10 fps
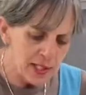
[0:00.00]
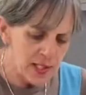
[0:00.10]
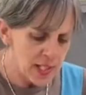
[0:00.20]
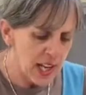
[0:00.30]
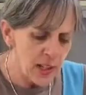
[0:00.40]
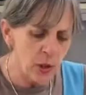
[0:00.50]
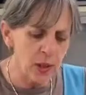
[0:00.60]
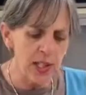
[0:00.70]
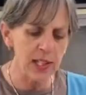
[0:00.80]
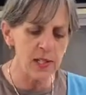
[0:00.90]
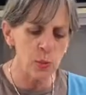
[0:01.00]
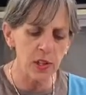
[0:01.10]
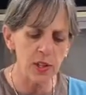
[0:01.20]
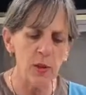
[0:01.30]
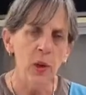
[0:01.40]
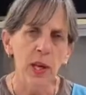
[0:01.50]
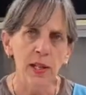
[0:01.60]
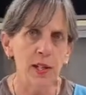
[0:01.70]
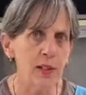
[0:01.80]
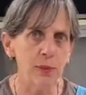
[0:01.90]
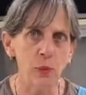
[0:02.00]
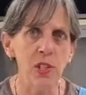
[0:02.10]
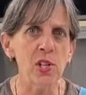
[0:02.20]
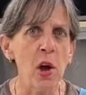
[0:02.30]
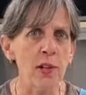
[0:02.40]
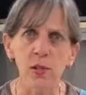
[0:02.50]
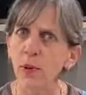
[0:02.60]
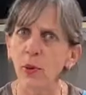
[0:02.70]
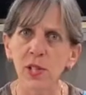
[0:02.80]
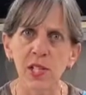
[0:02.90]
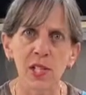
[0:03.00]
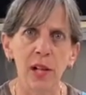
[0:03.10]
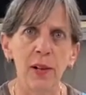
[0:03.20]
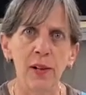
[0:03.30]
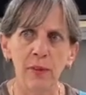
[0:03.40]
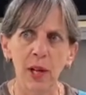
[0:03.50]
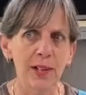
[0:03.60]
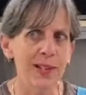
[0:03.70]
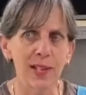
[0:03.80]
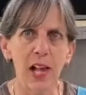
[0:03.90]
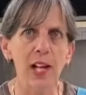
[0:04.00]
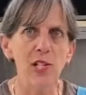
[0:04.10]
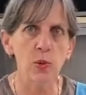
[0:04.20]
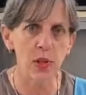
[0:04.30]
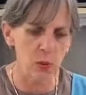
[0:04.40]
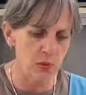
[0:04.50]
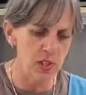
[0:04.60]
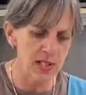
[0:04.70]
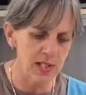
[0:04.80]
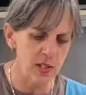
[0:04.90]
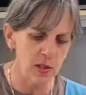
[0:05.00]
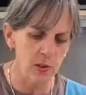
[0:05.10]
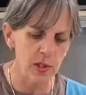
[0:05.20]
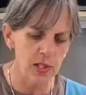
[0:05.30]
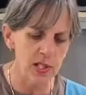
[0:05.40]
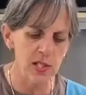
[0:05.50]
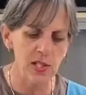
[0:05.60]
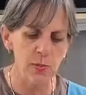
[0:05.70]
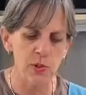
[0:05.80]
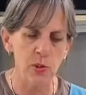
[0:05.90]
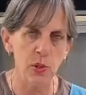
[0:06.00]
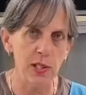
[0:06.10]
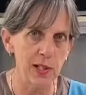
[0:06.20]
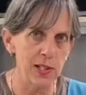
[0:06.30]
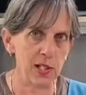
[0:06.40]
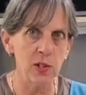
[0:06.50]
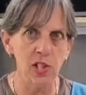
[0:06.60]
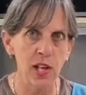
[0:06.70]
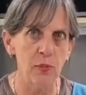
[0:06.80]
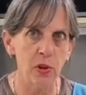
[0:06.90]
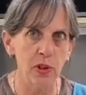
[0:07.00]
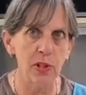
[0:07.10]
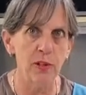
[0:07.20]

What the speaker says: take your kids with you. We talked about this, I think last week, when we said, you know, the distance between the dinner table and the